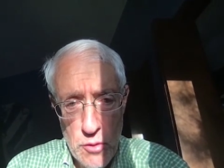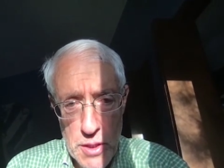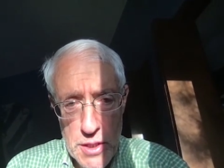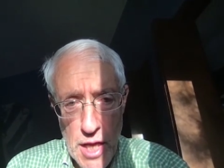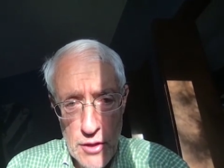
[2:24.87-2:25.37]

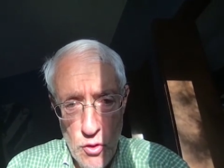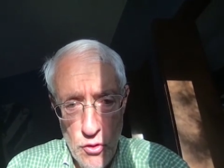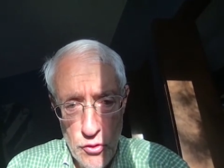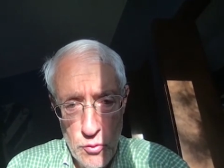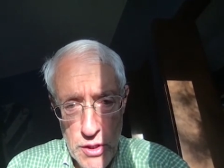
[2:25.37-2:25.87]
but not
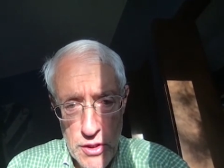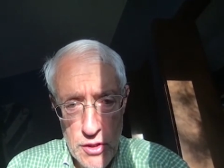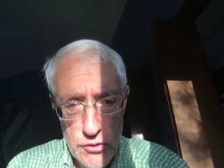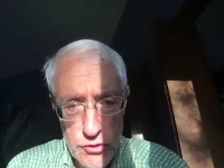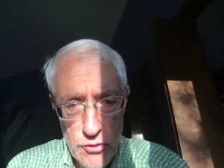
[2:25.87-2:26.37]
all the way
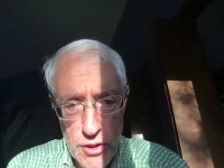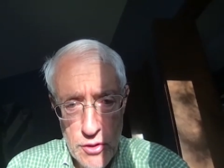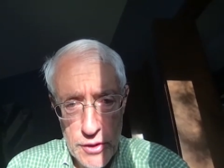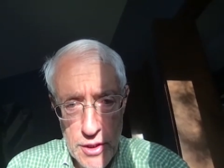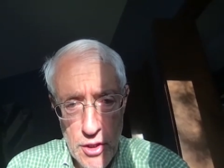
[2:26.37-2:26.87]
there, so they don't get